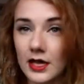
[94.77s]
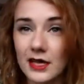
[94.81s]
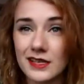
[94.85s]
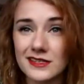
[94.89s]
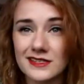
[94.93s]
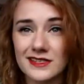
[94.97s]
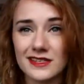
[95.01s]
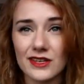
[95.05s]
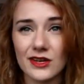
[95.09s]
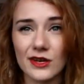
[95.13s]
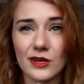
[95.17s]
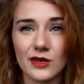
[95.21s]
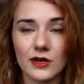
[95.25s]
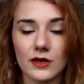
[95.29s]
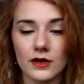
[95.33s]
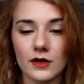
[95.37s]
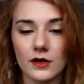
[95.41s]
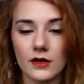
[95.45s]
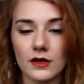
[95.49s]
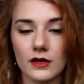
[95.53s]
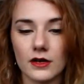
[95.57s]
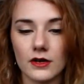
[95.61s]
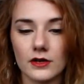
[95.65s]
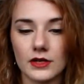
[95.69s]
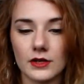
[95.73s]
So
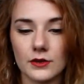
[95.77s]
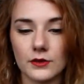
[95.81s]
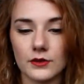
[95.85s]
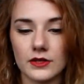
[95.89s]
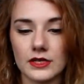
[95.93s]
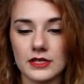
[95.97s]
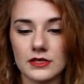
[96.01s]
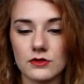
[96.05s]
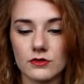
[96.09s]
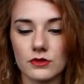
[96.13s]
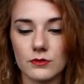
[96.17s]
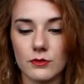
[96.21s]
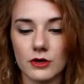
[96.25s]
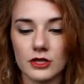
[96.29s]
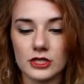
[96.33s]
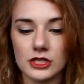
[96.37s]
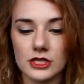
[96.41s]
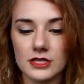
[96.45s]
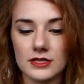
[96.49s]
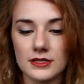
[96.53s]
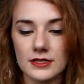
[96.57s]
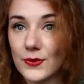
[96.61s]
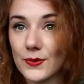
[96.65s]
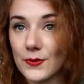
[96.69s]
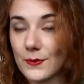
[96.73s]
I only got these 3
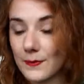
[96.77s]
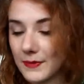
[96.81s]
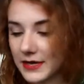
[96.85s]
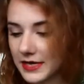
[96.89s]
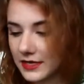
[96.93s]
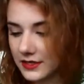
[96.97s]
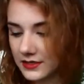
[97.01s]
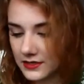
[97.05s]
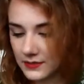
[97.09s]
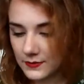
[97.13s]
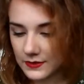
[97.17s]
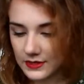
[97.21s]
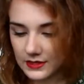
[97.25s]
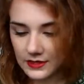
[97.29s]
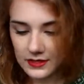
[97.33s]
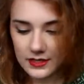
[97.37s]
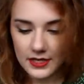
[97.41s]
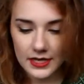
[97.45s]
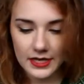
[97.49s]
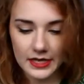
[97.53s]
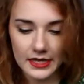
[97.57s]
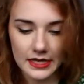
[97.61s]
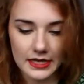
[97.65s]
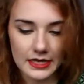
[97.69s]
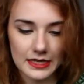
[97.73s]
brushes. So my next one
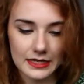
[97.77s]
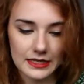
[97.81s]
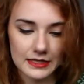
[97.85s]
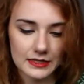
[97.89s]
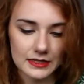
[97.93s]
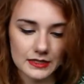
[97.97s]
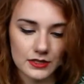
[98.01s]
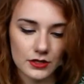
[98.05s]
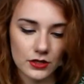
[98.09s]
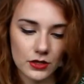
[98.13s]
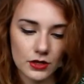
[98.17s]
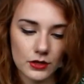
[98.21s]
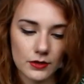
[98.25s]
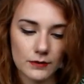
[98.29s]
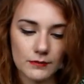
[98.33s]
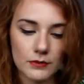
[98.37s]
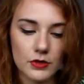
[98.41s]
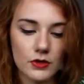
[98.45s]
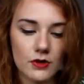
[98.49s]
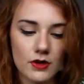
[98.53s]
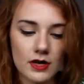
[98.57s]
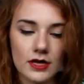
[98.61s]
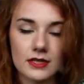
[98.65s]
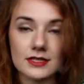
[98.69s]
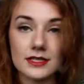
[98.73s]
is the
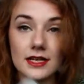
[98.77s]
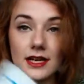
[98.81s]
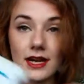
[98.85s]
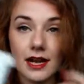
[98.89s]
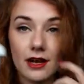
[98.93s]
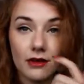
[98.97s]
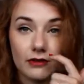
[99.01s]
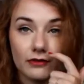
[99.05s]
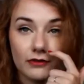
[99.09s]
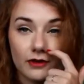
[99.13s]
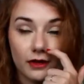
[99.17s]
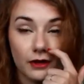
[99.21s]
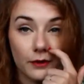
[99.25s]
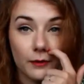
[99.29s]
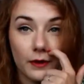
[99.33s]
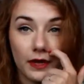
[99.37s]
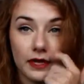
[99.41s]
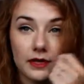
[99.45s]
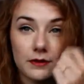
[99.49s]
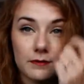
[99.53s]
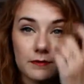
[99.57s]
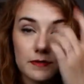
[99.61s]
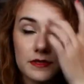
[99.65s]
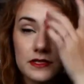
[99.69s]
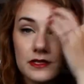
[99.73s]
Murad clarifying
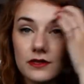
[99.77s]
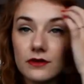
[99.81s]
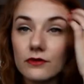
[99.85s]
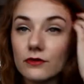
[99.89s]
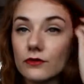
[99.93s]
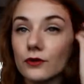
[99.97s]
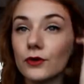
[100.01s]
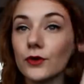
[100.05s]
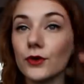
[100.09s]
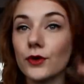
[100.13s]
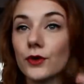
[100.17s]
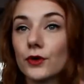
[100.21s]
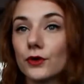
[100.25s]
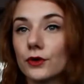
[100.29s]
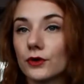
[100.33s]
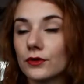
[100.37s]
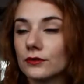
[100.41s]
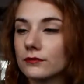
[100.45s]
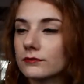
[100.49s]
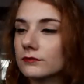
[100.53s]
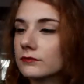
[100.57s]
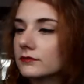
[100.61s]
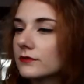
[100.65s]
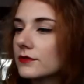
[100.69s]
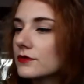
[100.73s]
wipes for
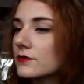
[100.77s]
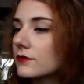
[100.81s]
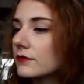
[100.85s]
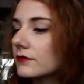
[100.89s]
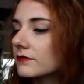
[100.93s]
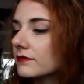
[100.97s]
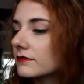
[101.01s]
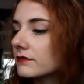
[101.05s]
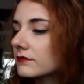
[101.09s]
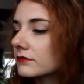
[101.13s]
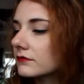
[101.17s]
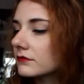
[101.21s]
sort of